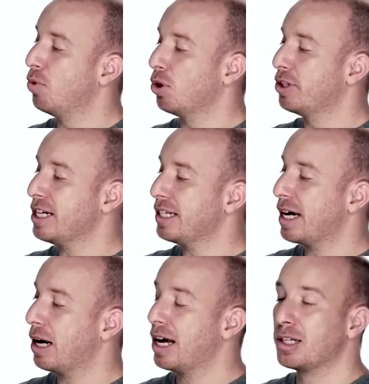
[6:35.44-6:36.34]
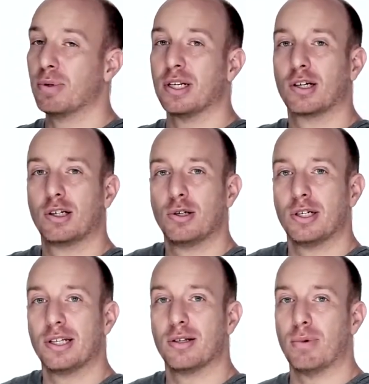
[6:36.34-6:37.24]
more detail has been
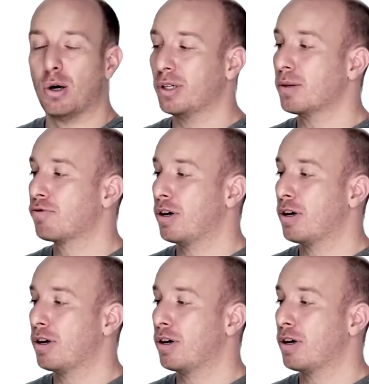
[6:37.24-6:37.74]
included in the molding